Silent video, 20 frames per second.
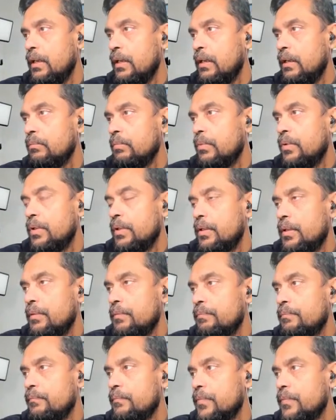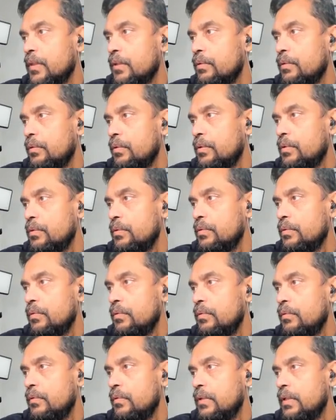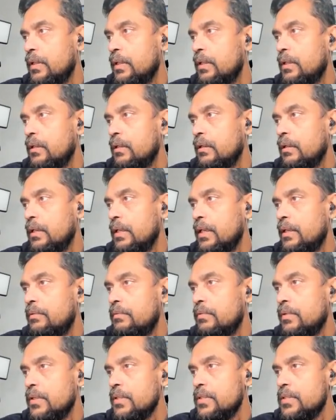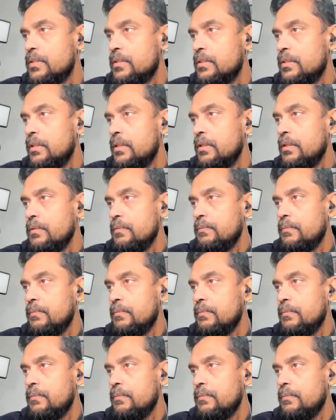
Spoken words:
I'm gonna go to address here.